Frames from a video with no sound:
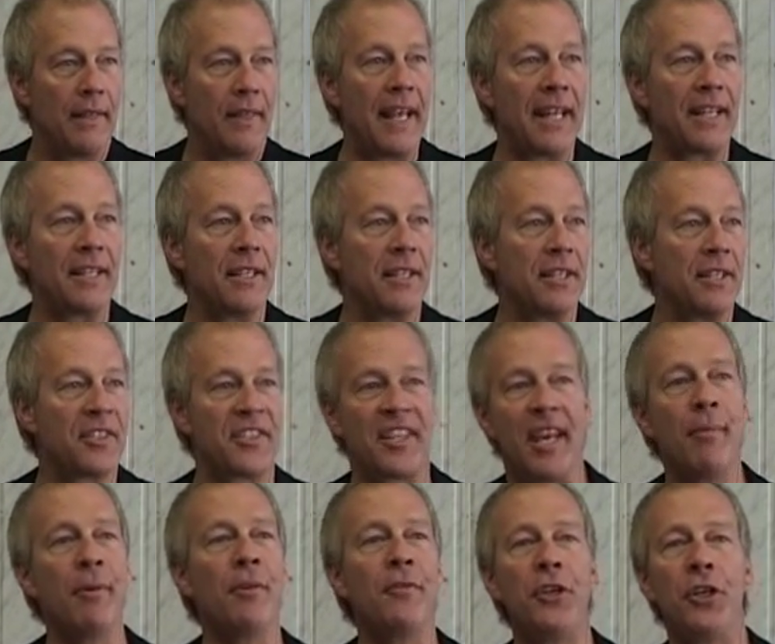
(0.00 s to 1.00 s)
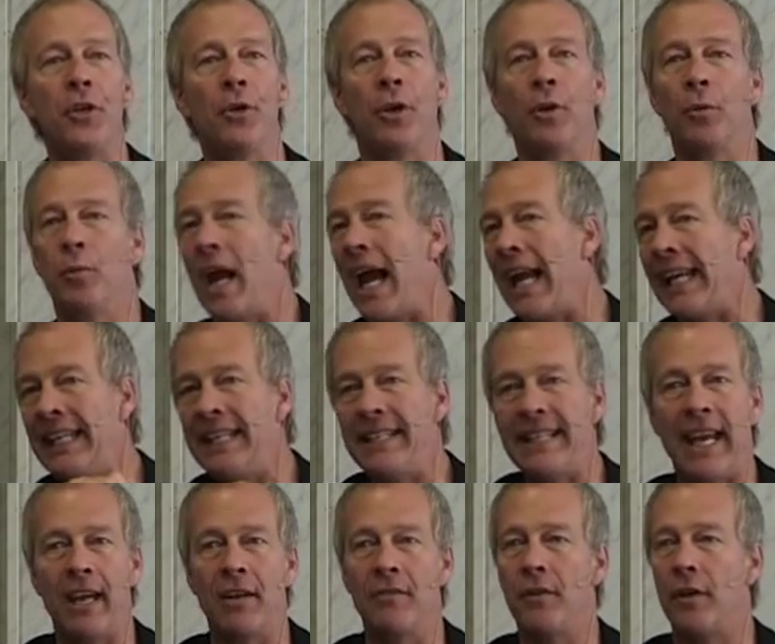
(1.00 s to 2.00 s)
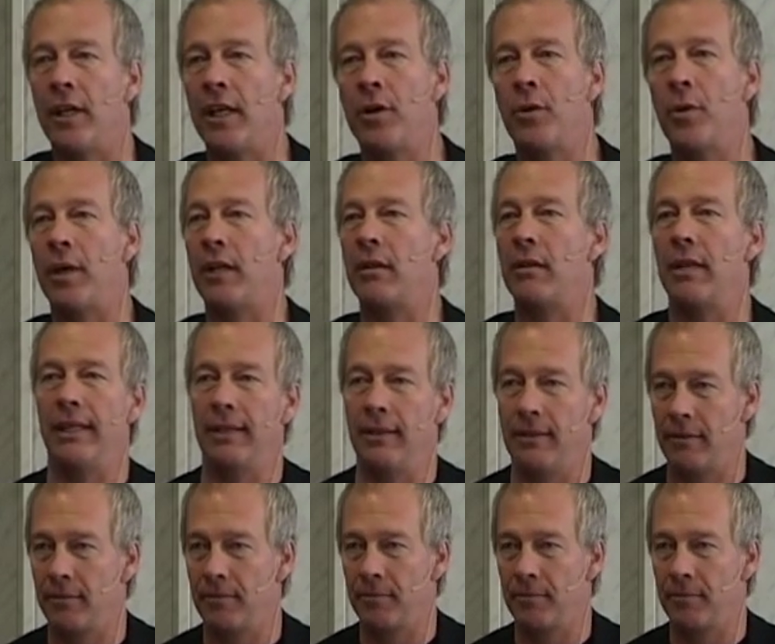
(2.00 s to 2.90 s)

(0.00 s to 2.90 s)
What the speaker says: That some of you are writing down very quickly.